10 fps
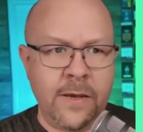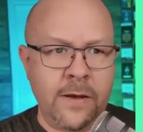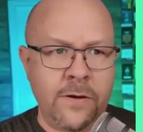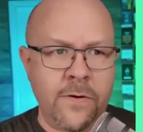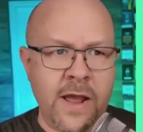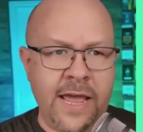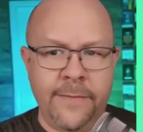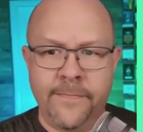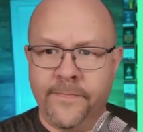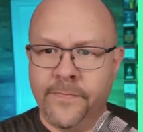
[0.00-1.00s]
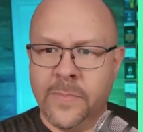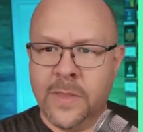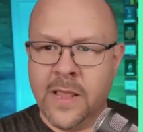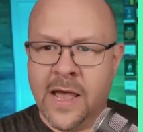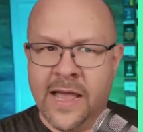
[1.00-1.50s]
All right.
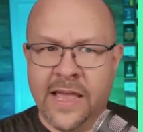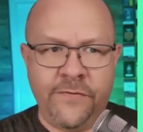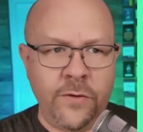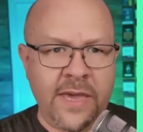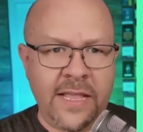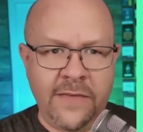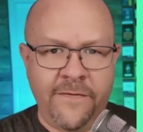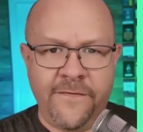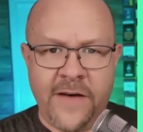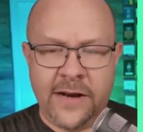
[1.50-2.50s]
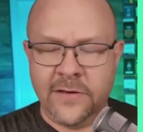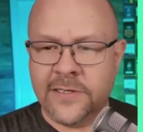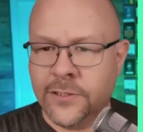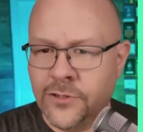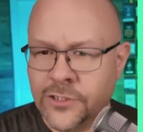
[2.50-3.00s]
If you get the final
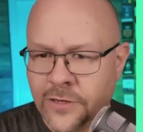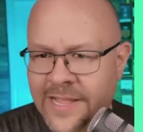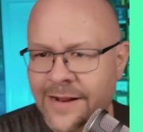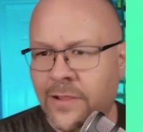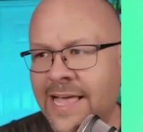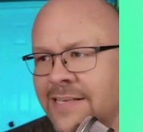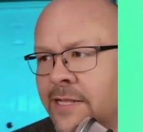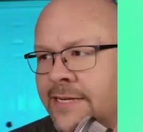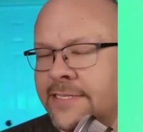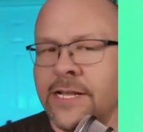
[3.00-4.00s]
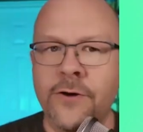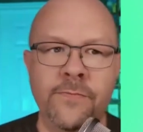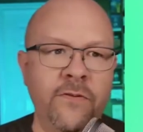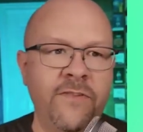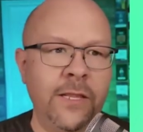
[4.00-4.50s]
solution on that, class, let us know.
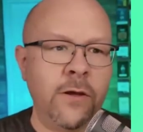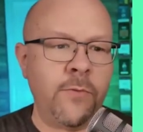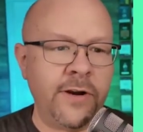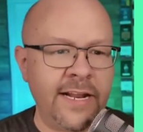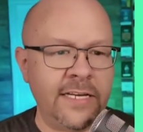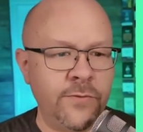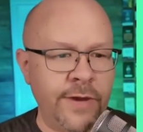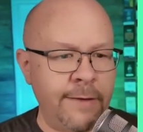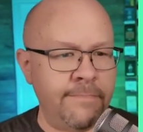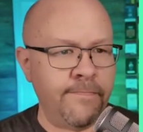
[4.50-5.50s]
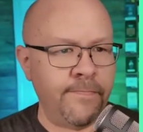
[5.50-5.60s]
We'll follow up on it next week.